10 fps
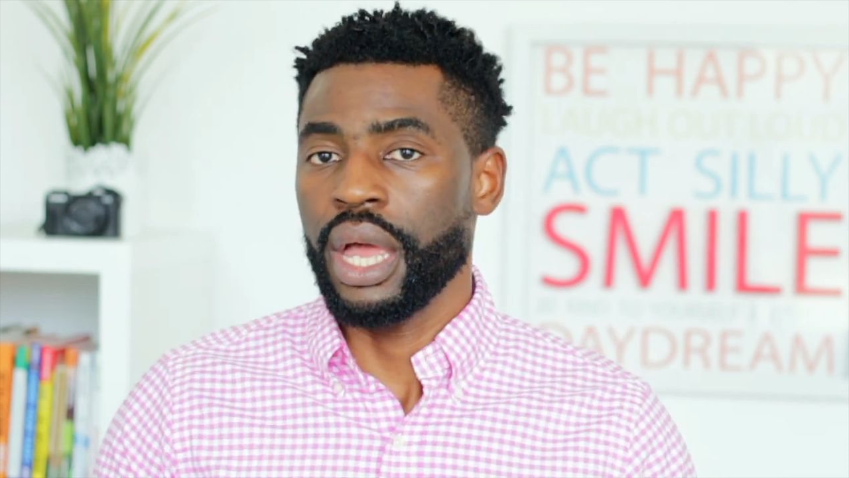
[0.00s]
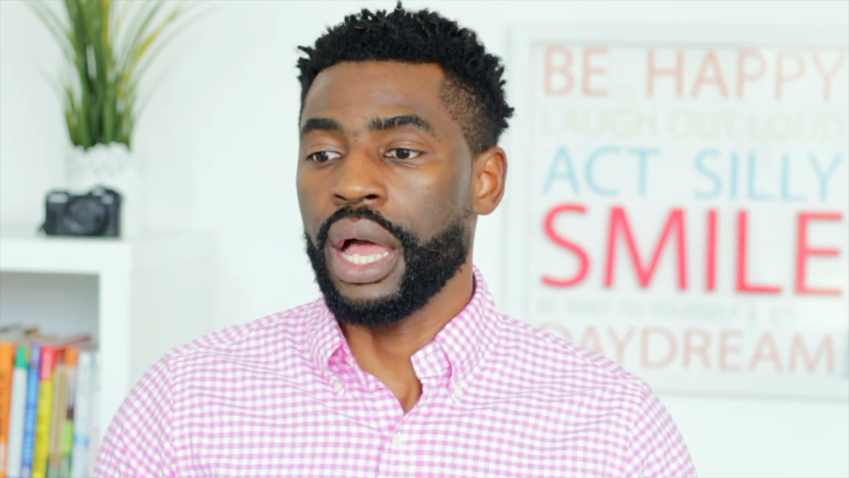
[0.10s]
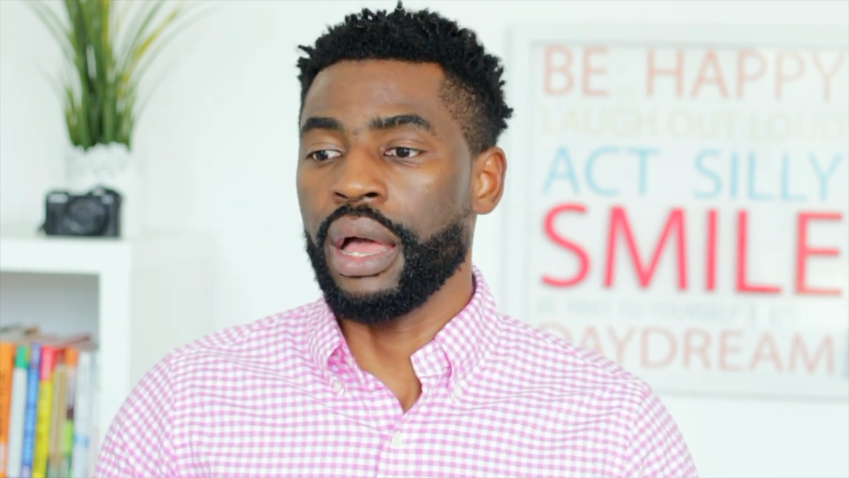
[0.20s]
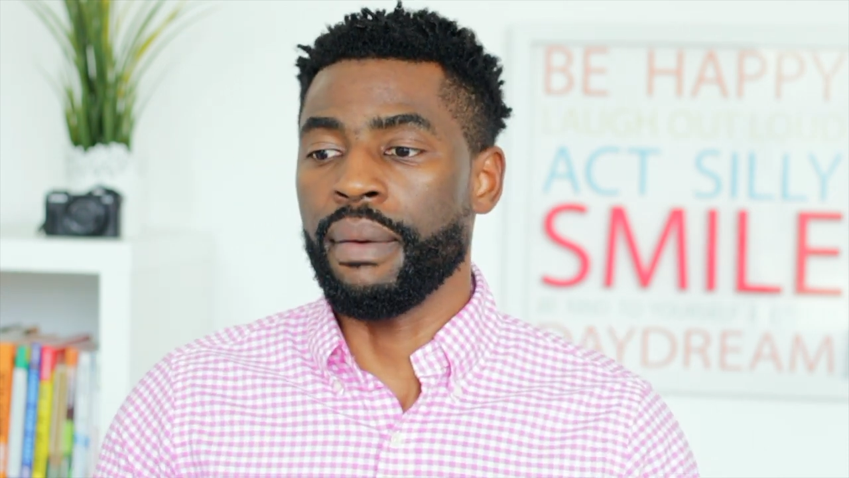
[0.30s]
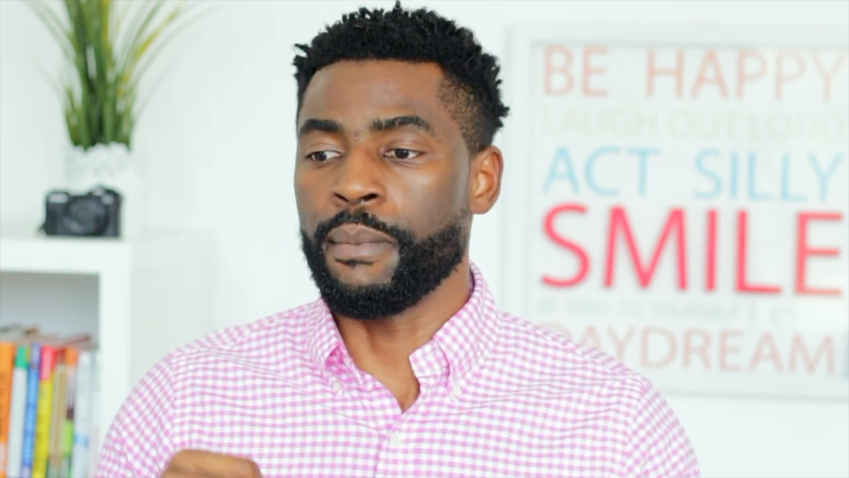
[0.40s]

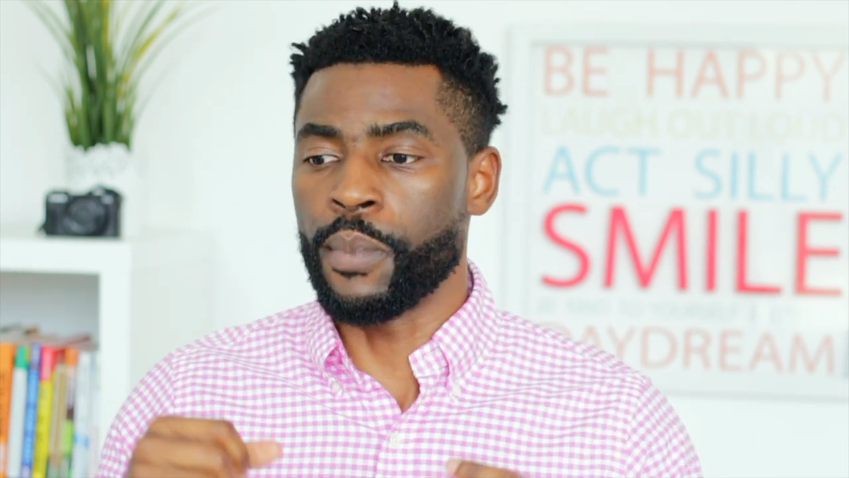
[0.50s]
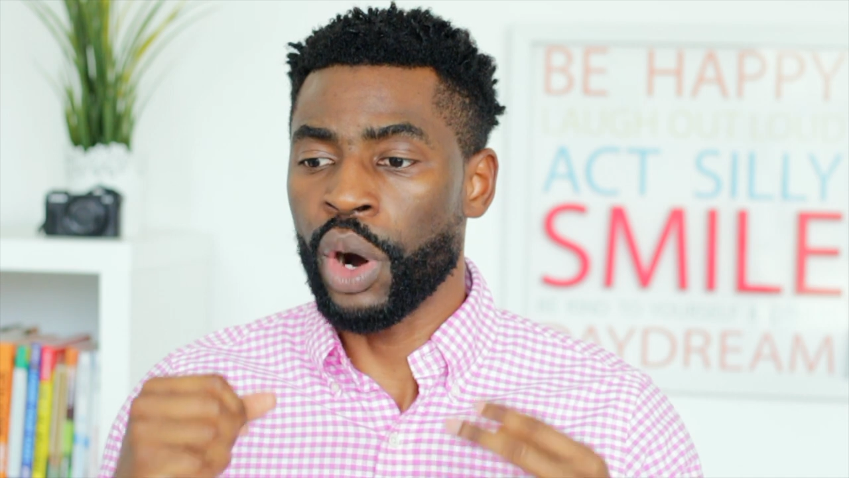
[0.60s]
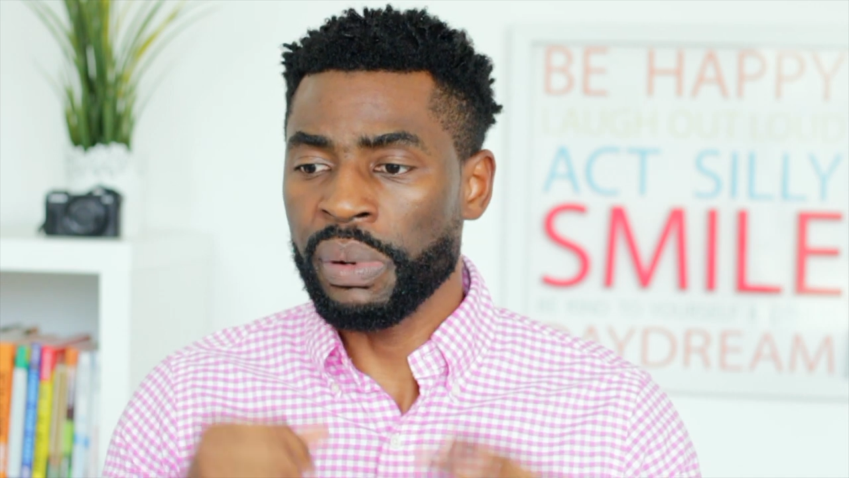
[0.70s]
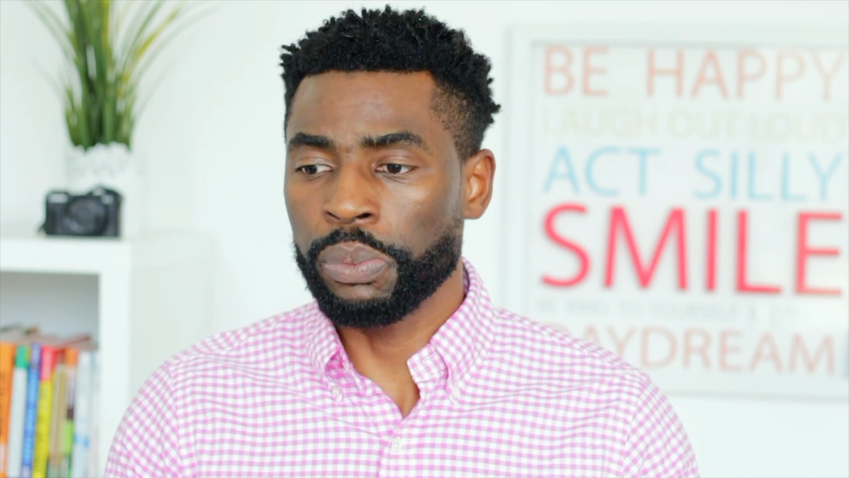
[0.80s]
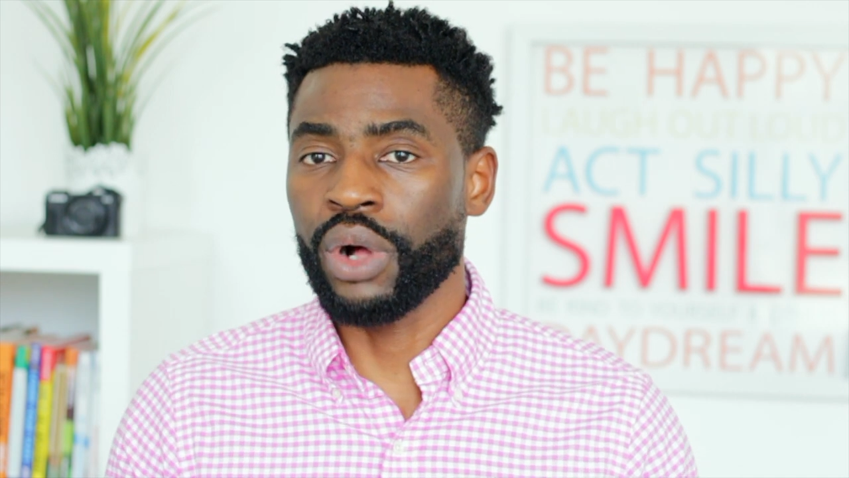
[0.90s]
Um, more
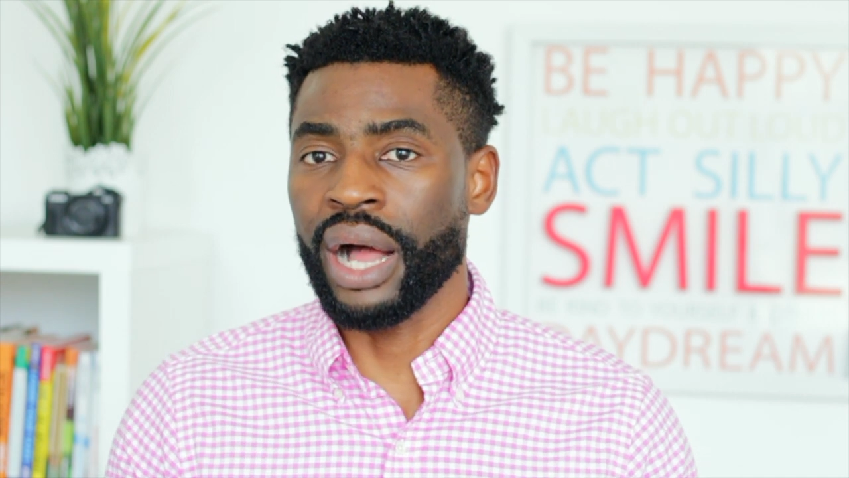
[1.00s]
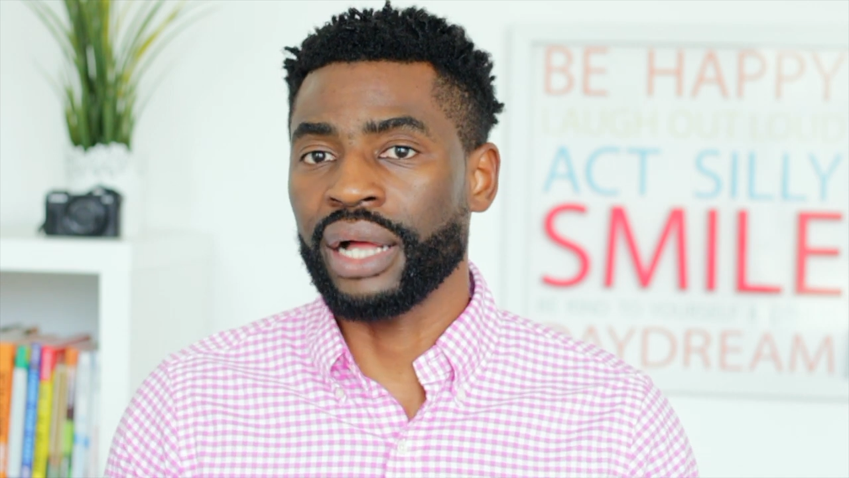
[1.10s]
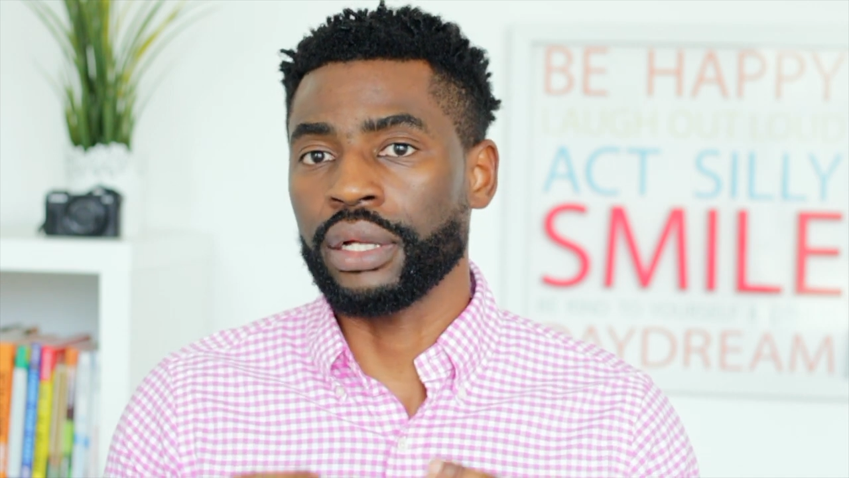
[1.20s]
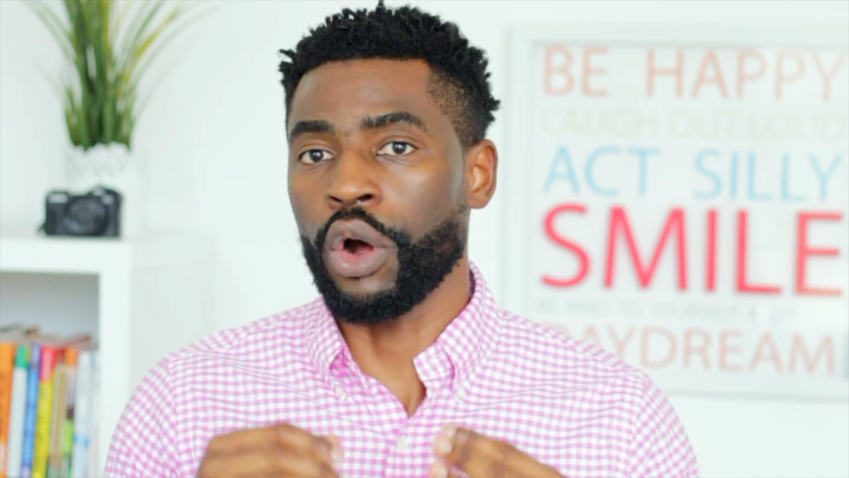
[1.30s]
people are